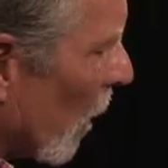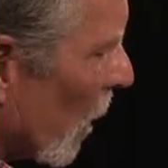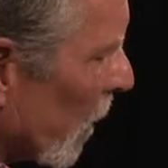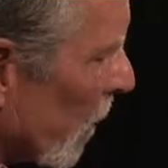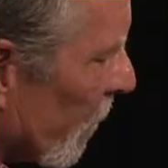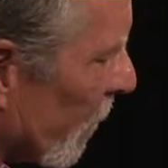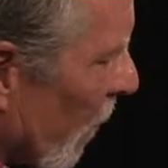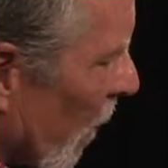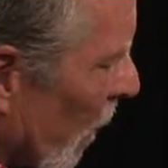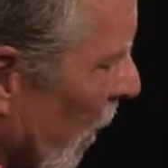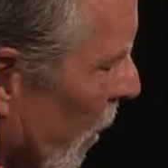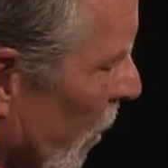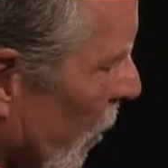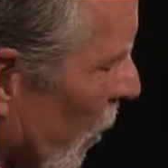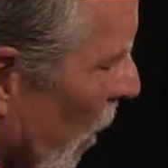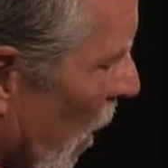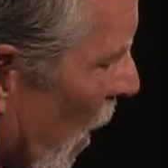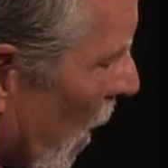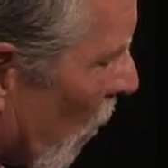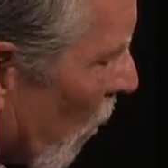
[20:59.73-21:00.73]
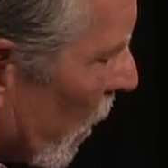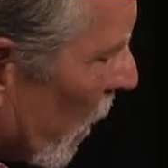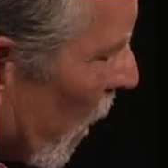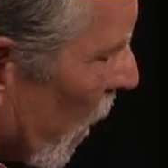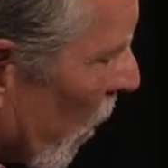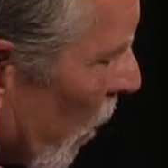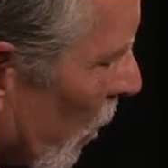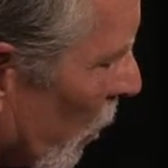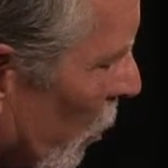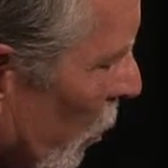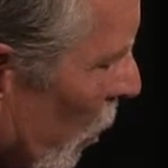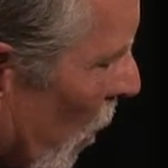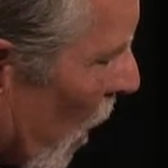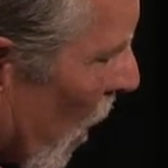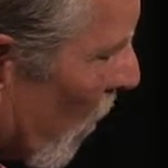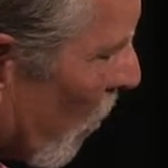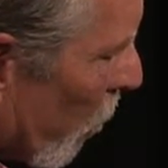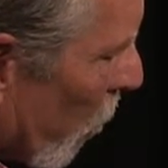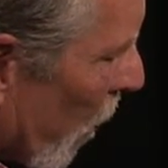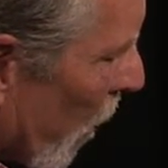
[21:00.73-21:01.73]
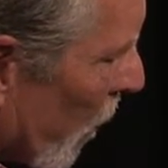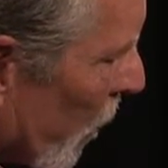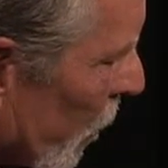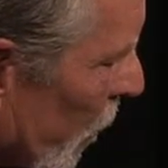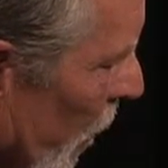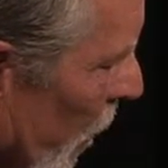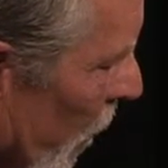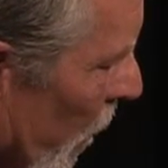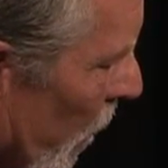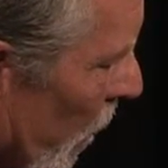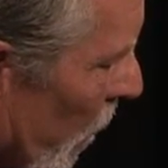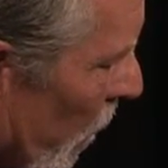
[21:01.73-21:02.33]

it's very dry, what they call dry brushing.